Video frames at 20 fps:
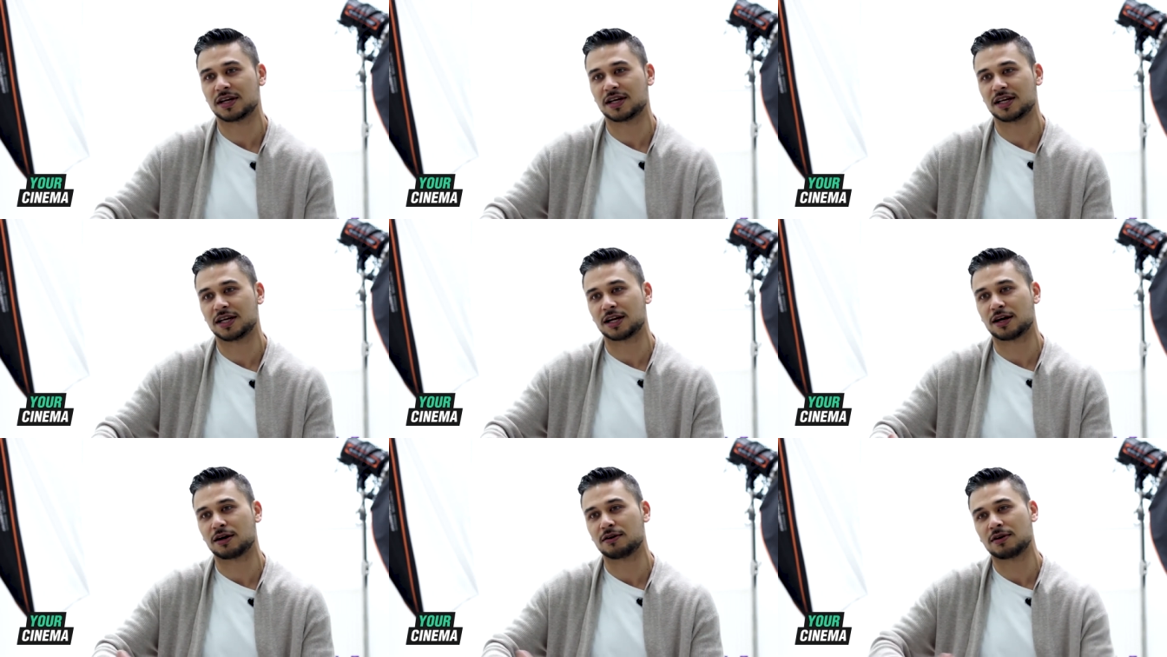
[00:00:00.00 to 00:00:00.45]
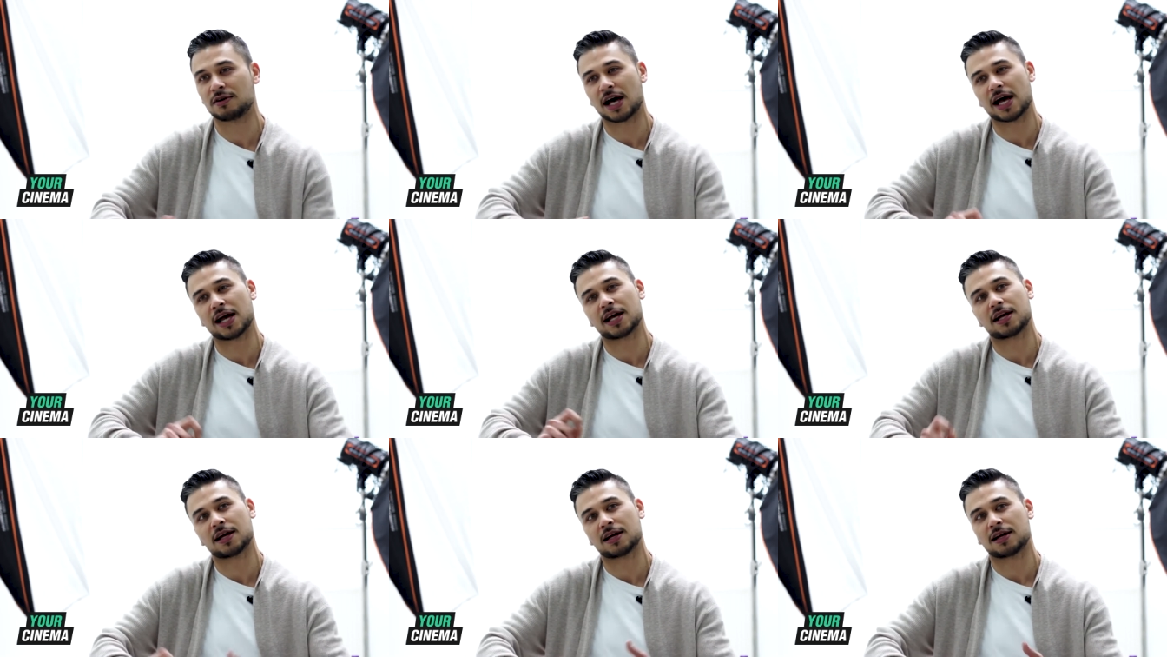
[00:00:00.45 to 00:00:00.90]
You know,
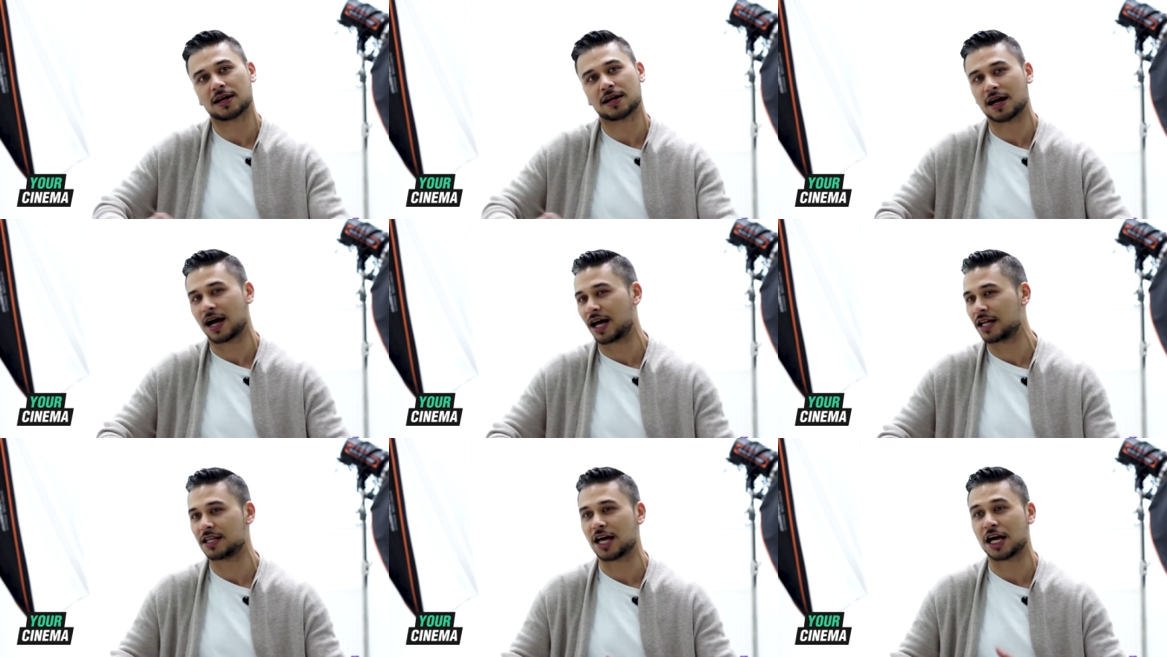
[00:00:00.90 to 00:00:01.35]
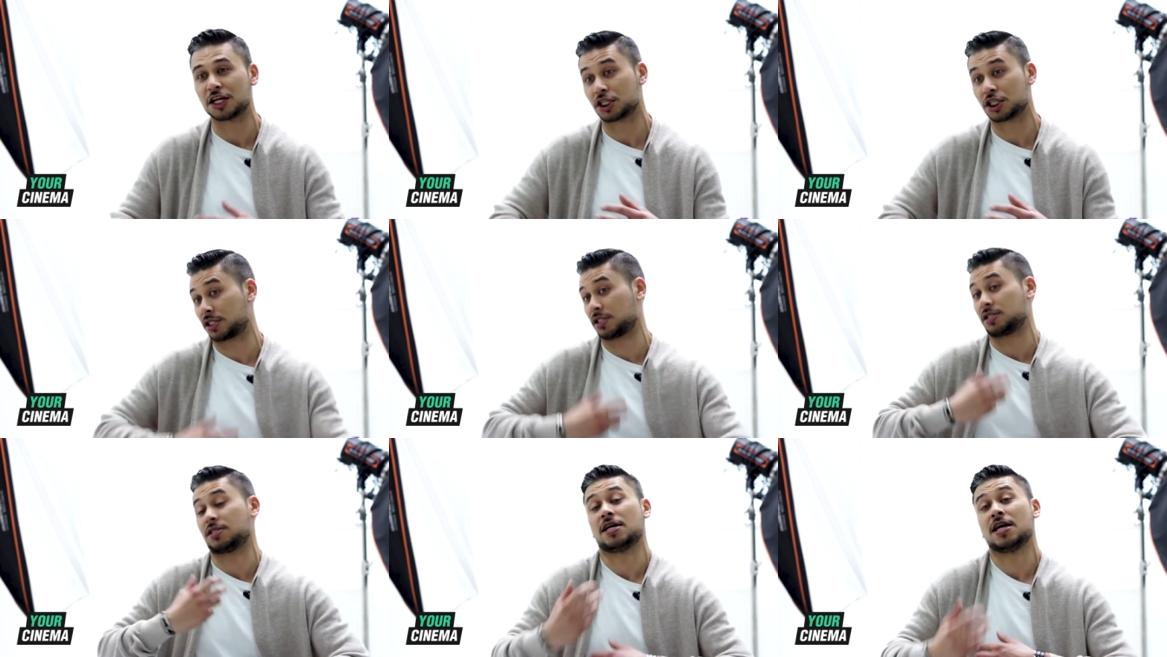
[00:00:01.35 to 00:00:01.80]
like I, I
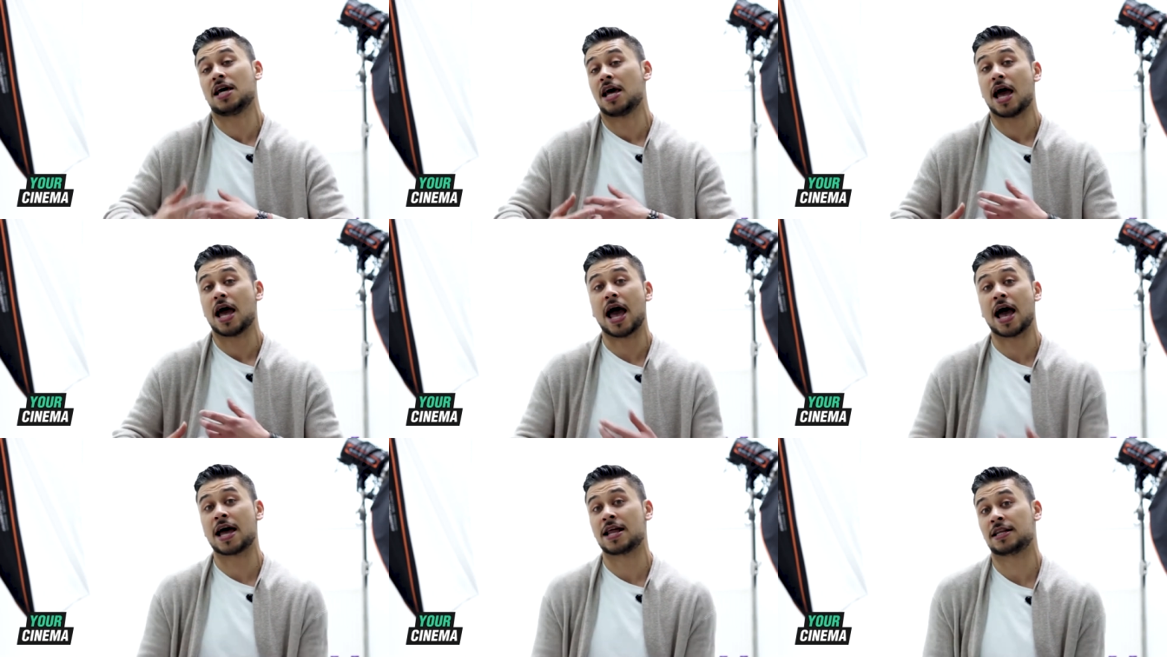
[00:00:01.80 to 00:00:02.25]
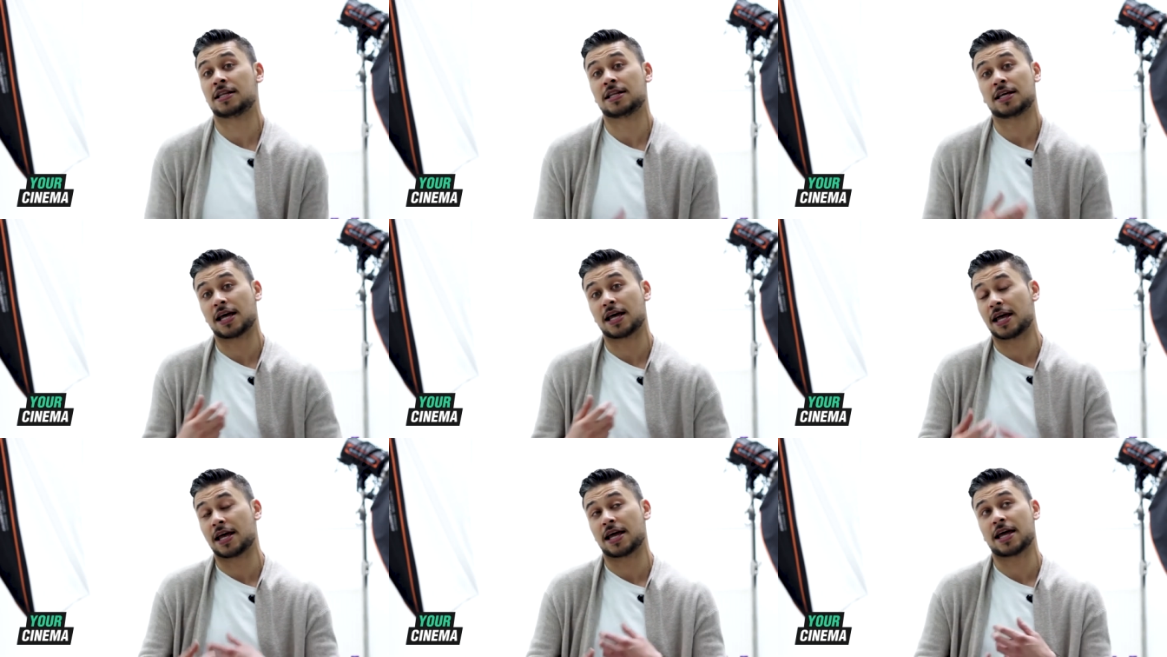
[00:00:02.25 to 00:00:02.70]
just,
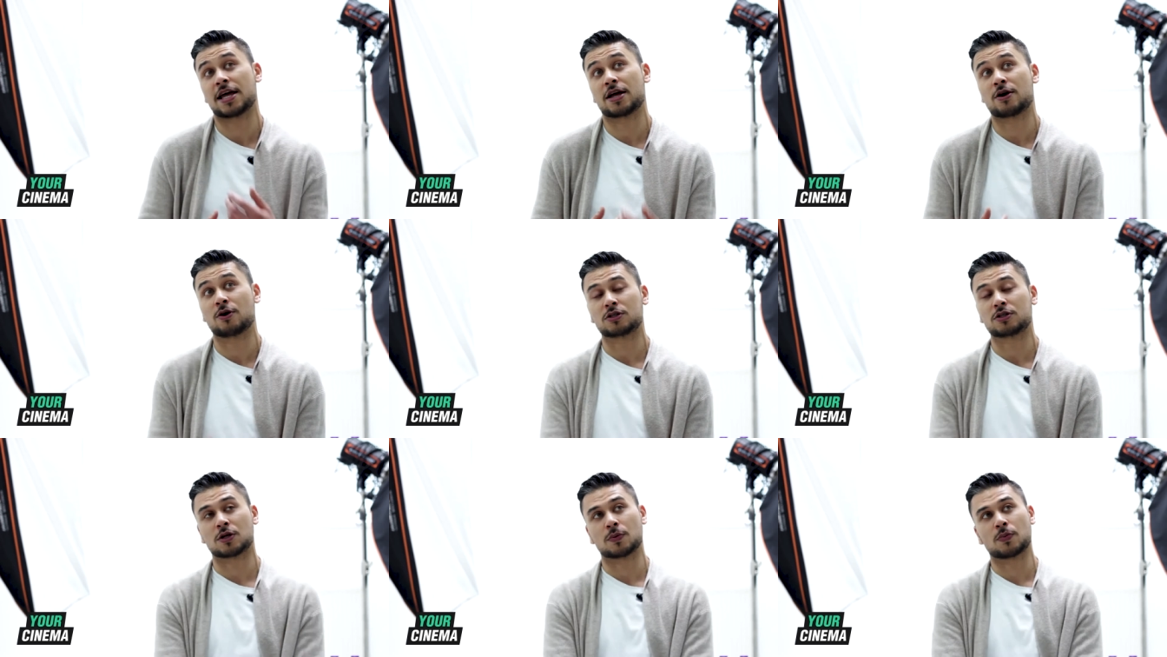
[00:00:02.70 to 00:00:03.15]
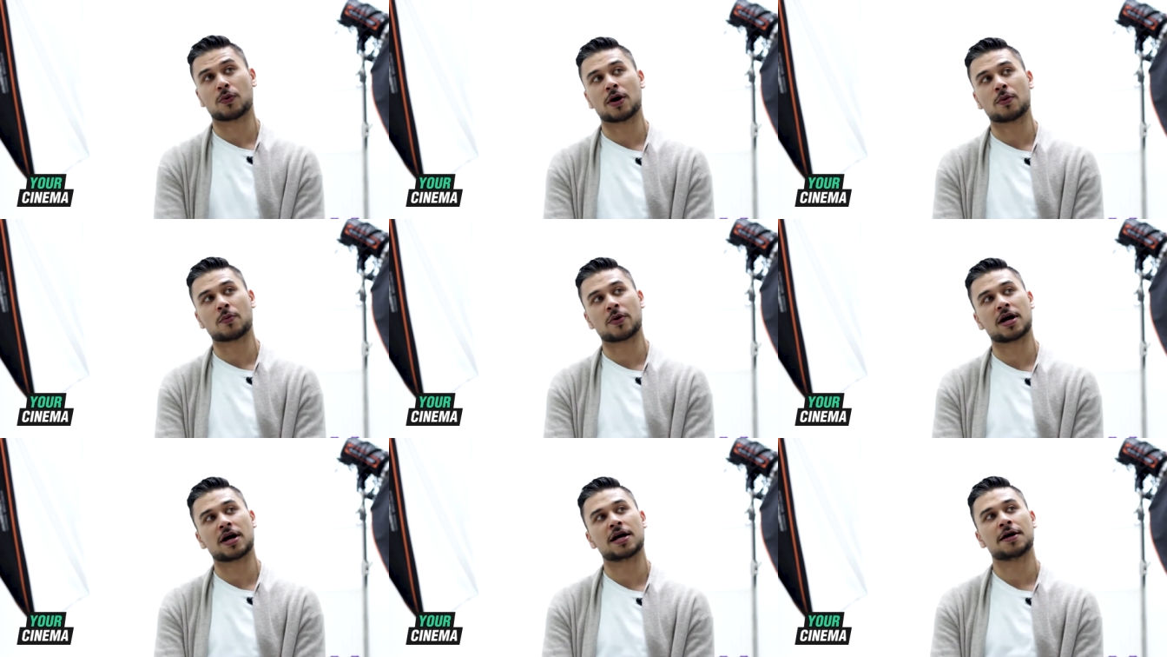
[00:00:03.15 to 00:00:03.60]
and it, got to the
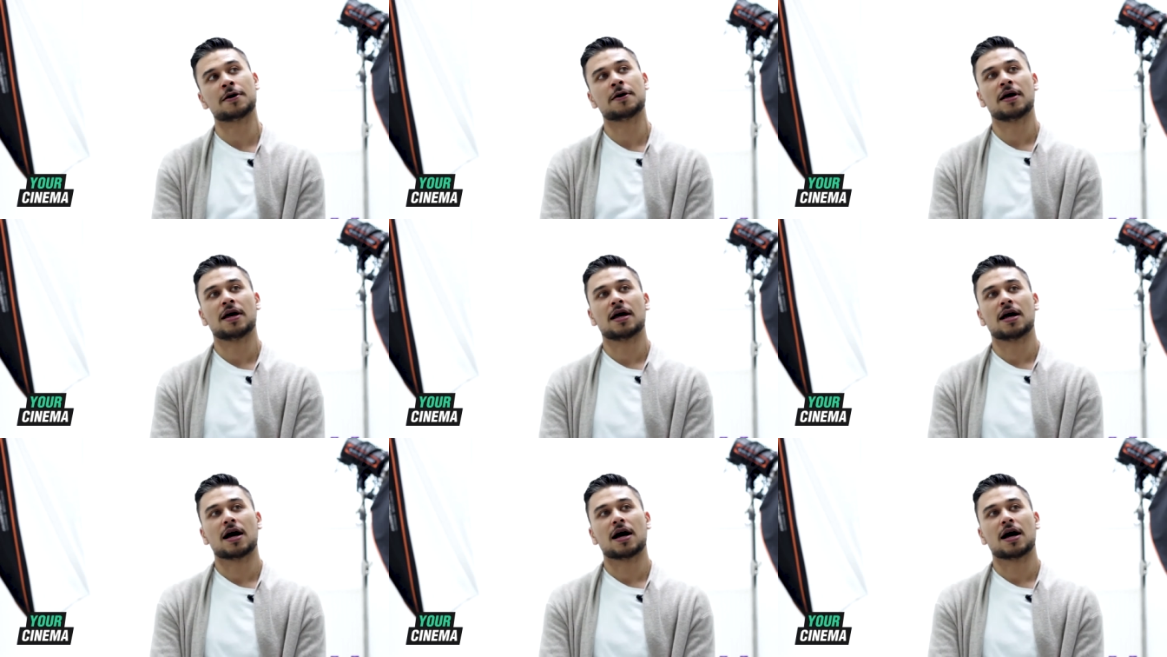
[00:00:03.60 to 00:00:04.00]
point where